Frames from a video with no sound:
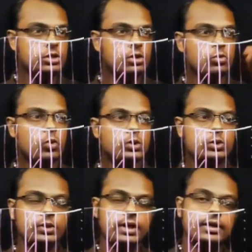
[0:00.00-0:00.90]
equal to 1
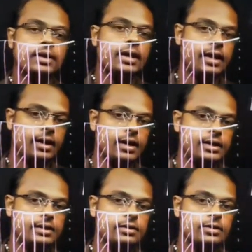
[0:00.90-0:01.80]
to n
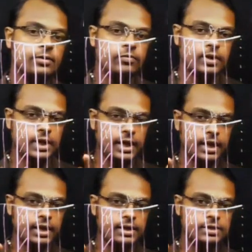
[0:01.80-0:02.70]
AI, where
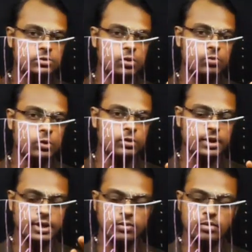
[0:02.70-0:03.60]
AI is called
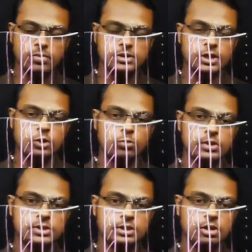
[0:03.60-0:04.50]
what? A1 plus A2
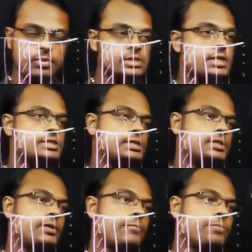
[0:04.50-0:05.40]
plus A3 plus
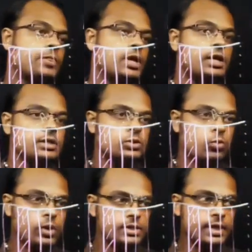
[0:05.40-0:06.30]
etc. So
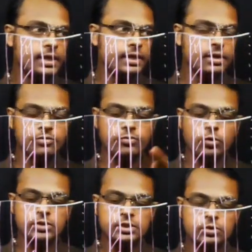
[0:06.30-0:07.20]
what is area?
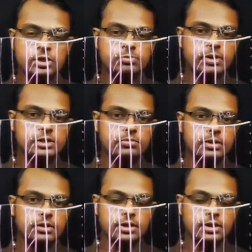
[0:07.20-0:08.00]
Force into displacement.